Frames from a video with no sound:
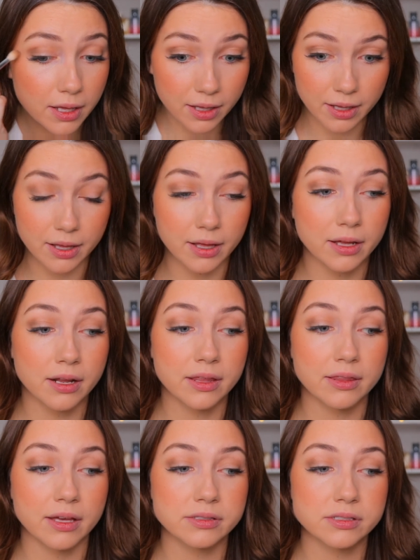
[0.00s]
and
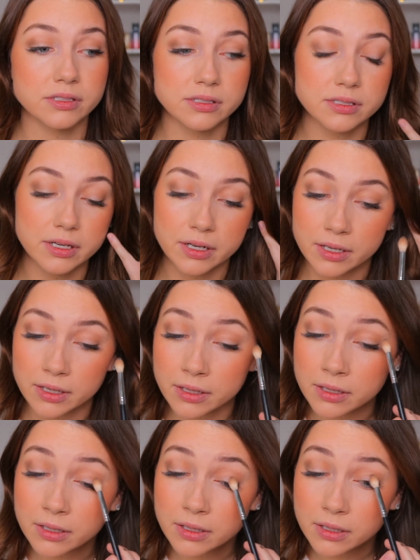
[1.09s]
that's just gonna
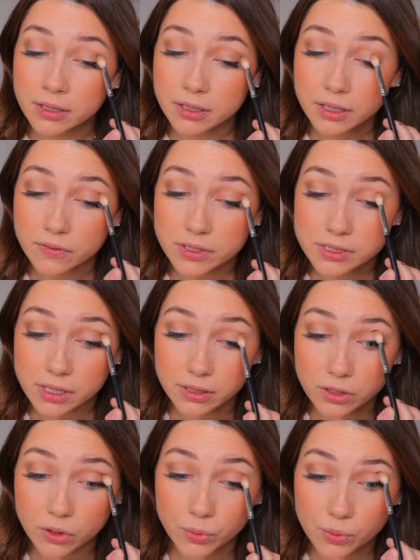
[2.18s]
give us a
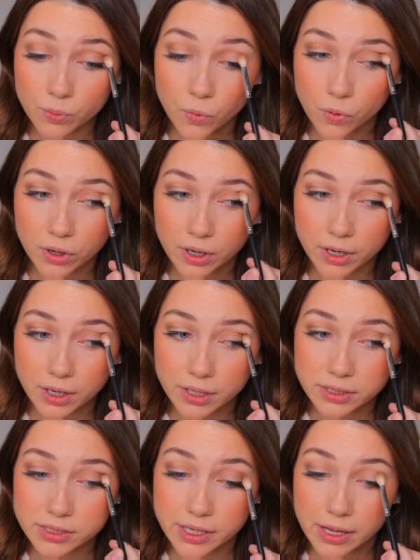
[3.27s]
little bit more
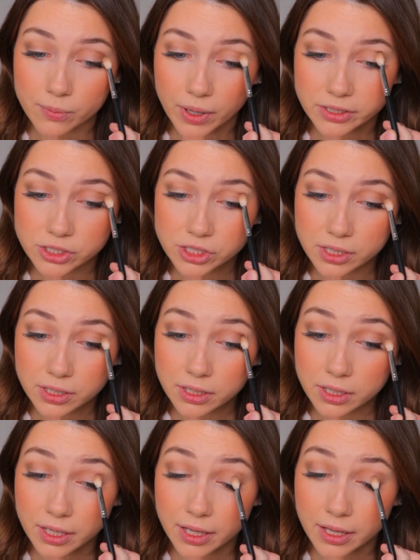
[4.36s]

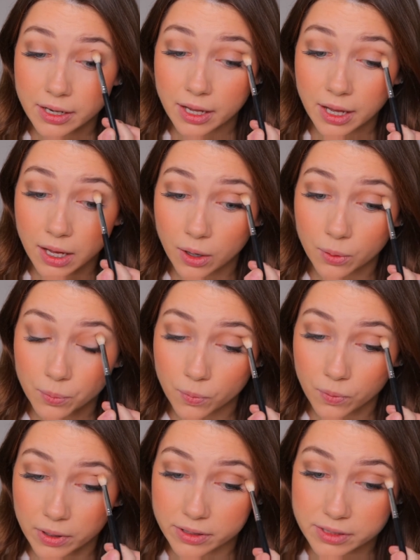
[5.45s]
dimension and help
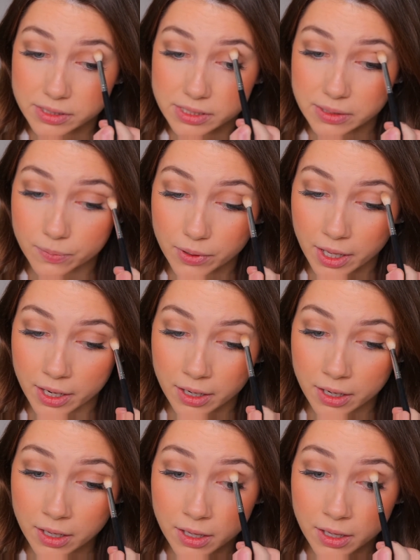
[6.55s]
with deepening